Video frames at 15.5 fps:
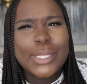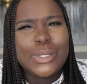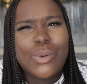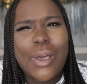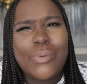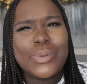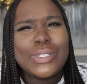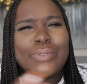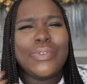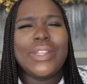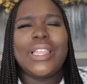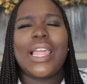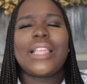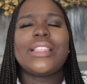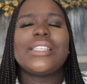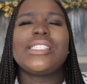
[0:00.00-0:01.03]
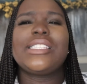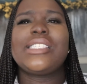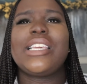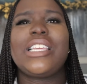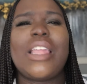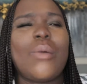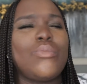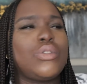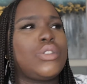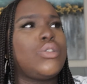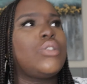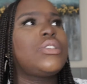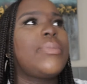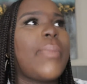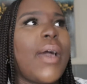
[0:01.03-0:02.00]
mental health wasn't really like this thing that was
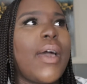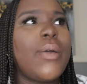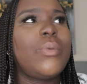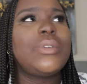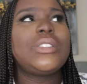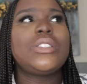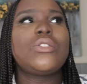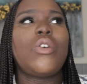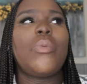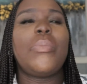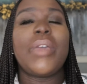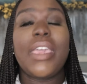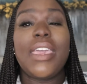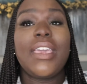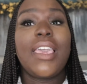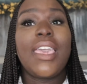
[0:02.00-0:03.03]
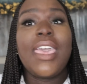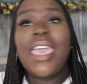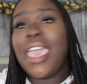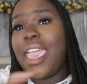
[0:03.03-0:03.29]
talked about. It wasn't so big.